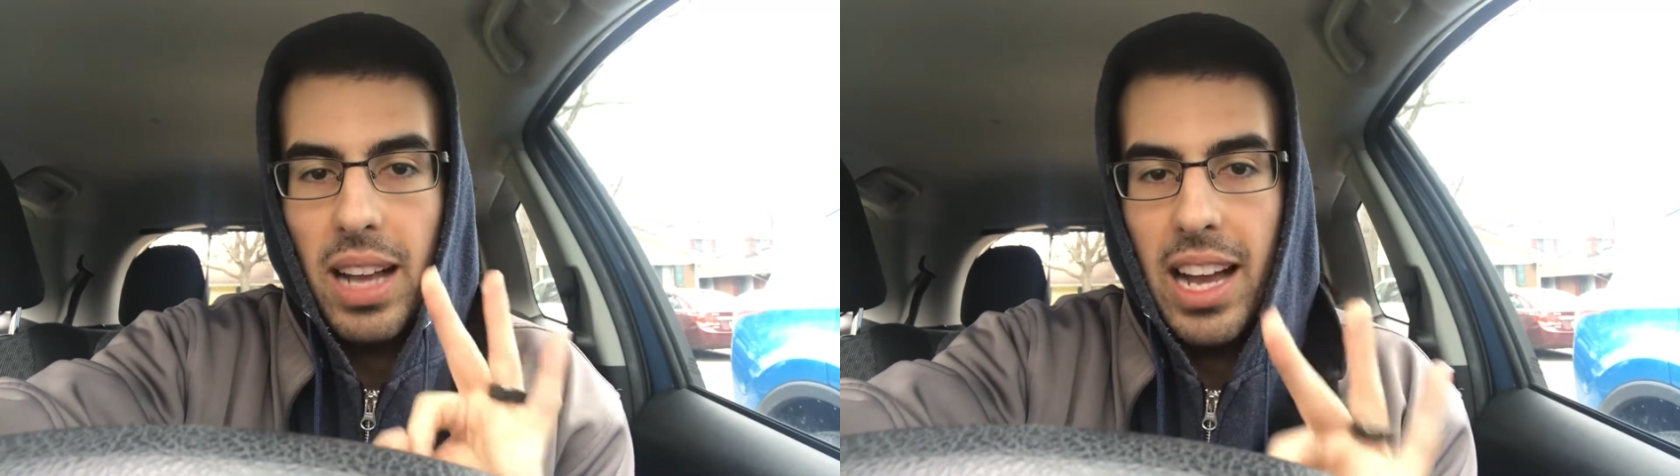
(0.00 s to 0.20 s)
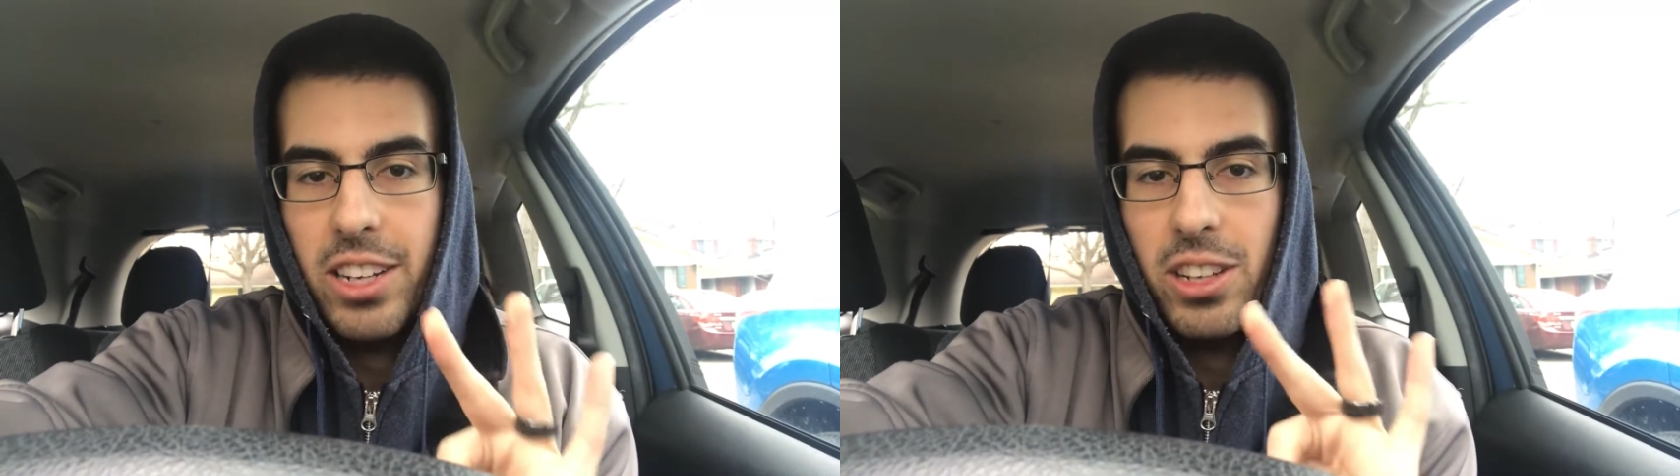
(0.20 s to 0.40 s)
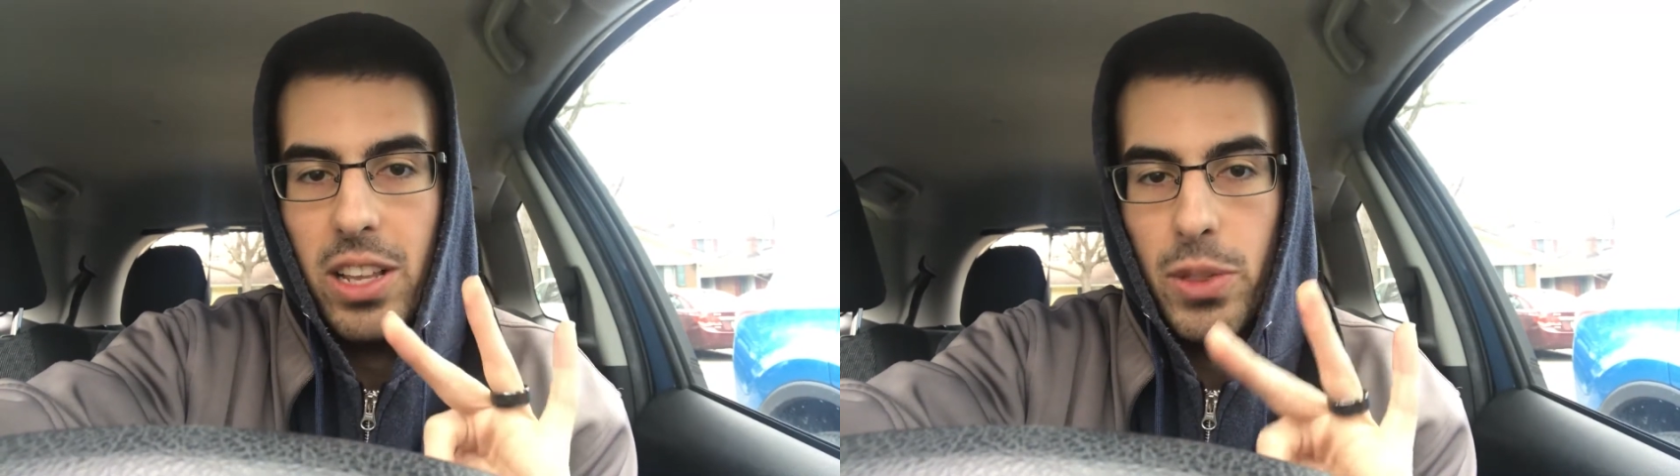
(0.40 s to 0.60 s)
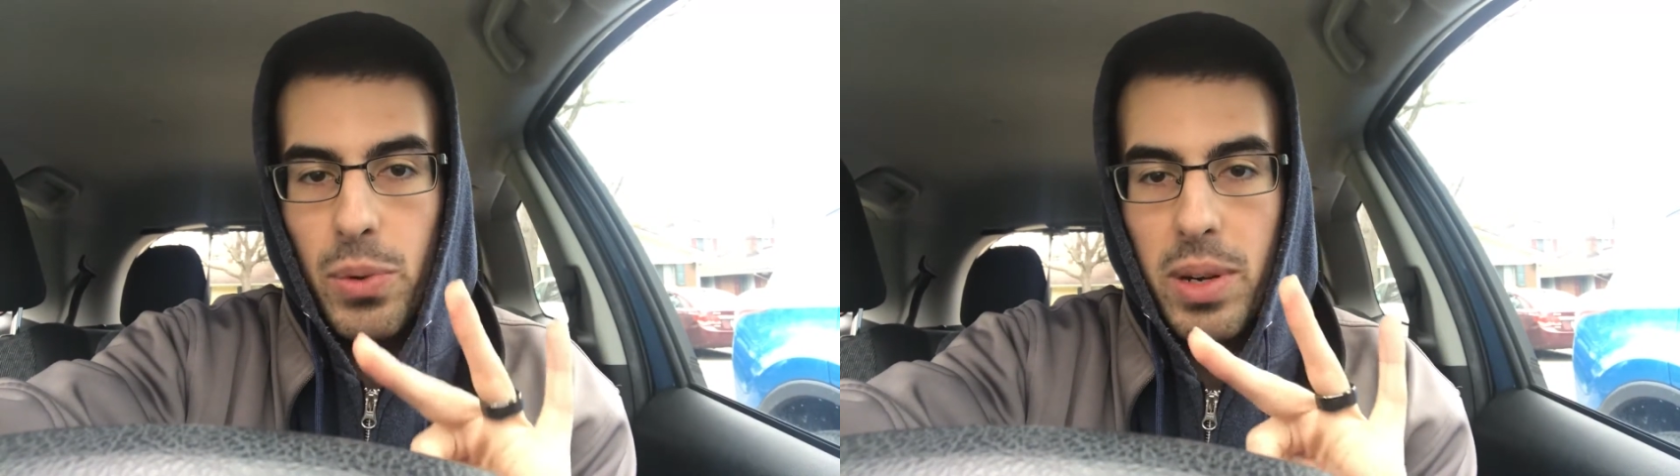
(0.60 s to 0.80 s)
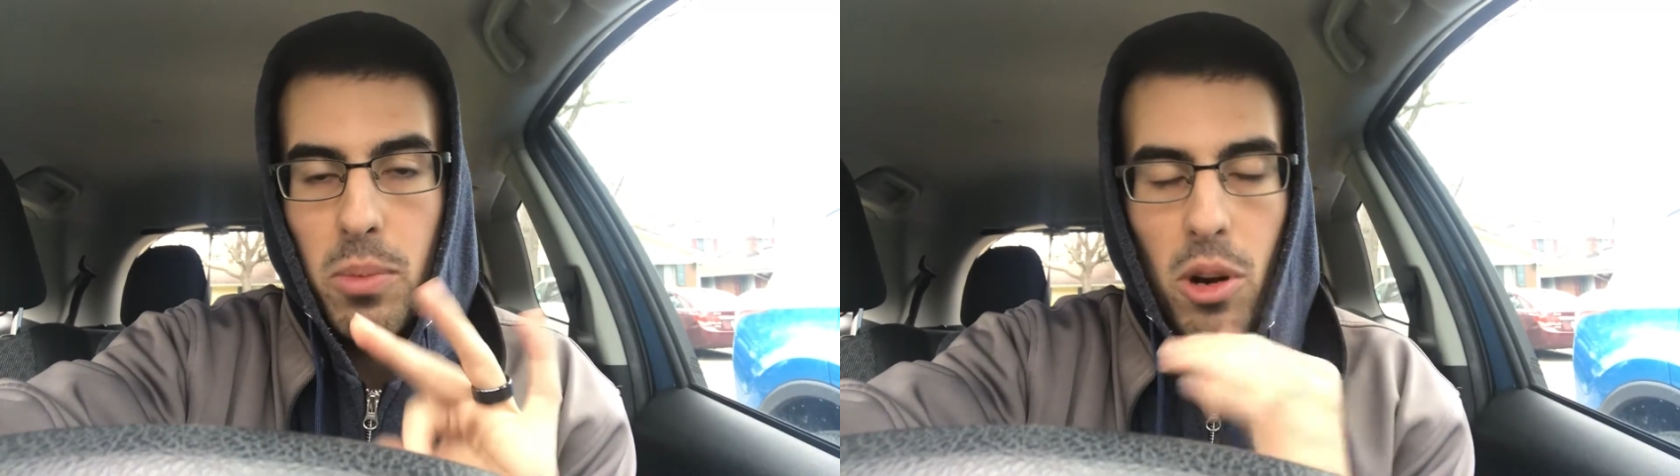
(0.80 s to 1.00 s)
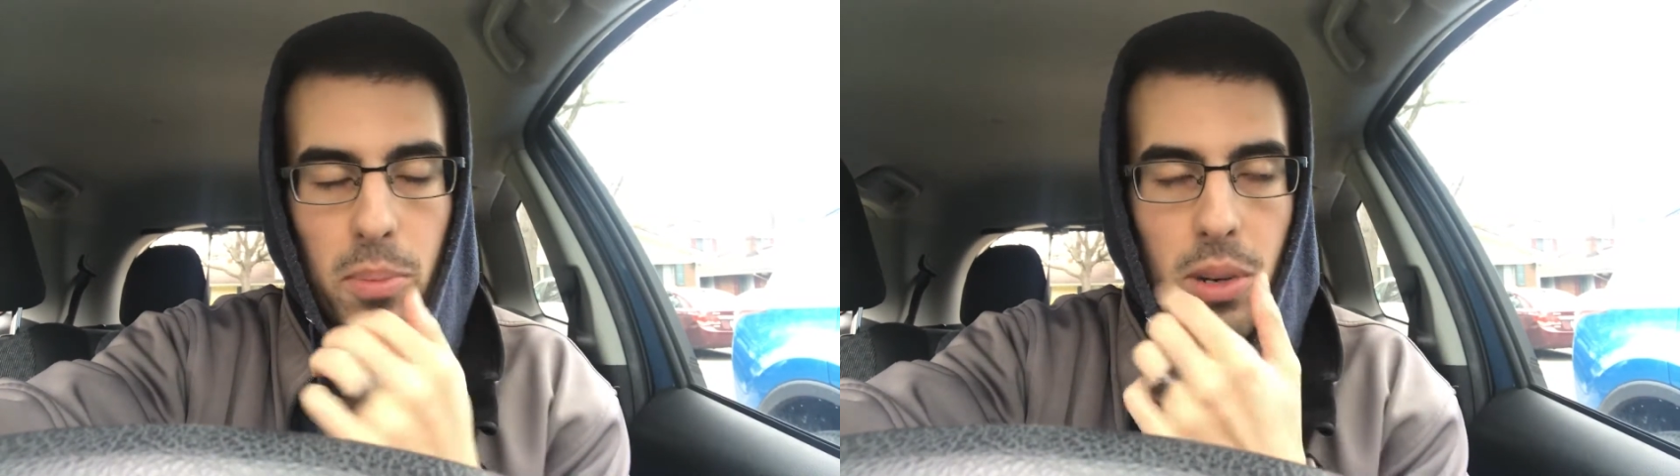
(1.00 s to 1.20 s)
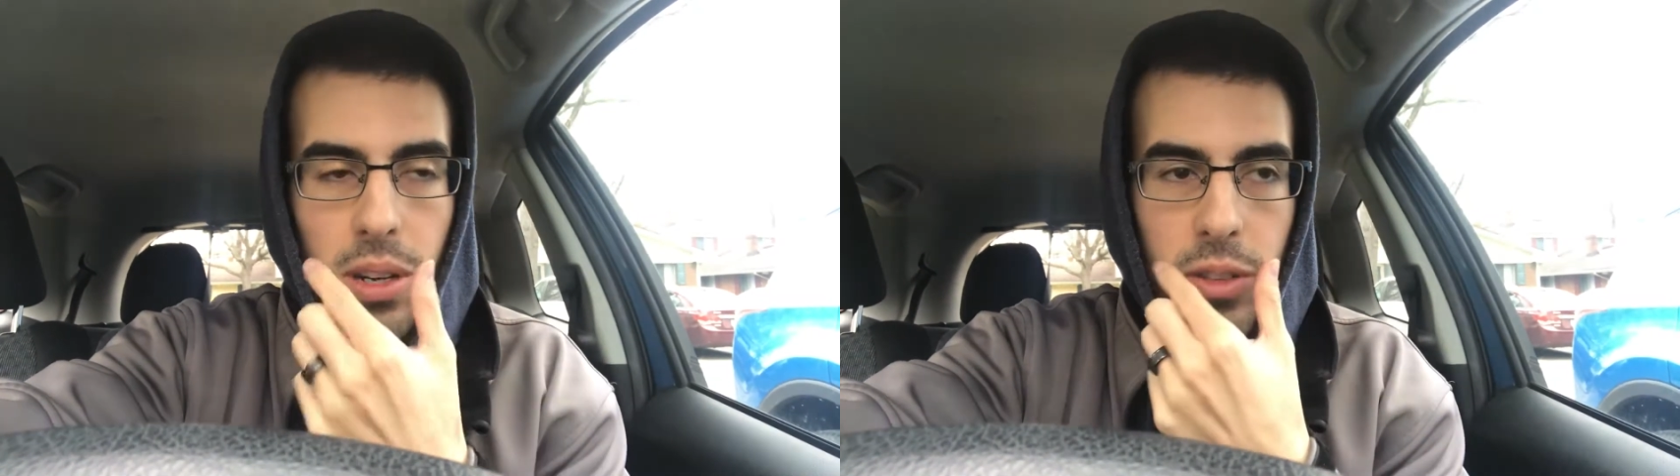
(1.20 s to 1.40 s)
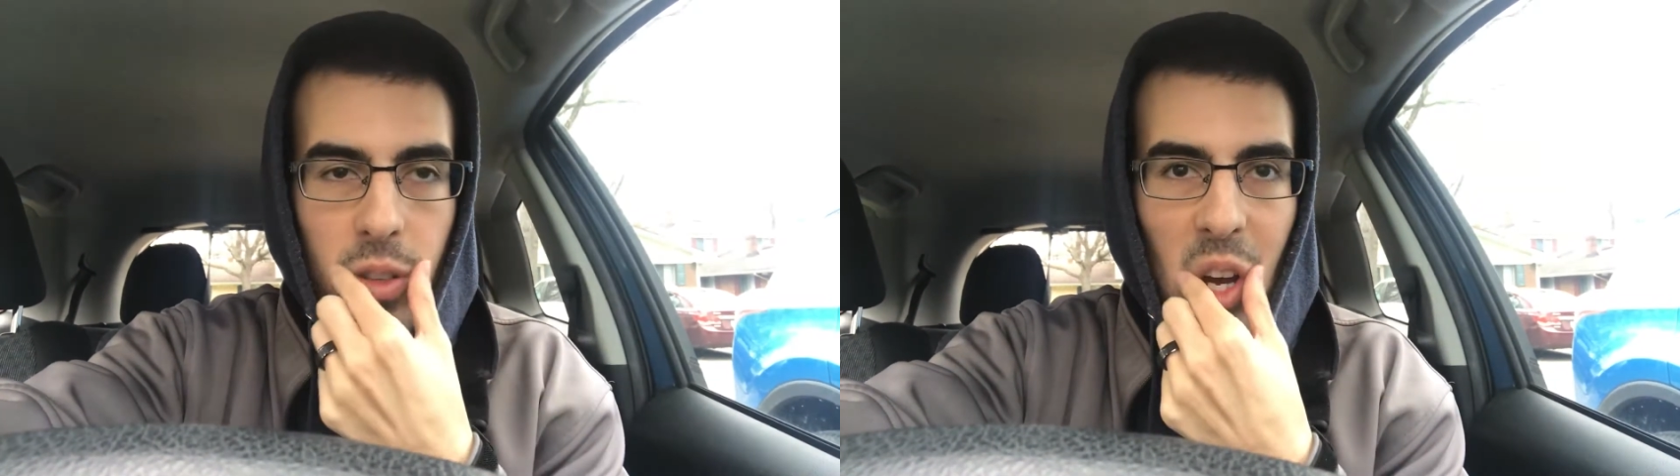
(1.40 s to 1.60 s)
I actually had 3 more books,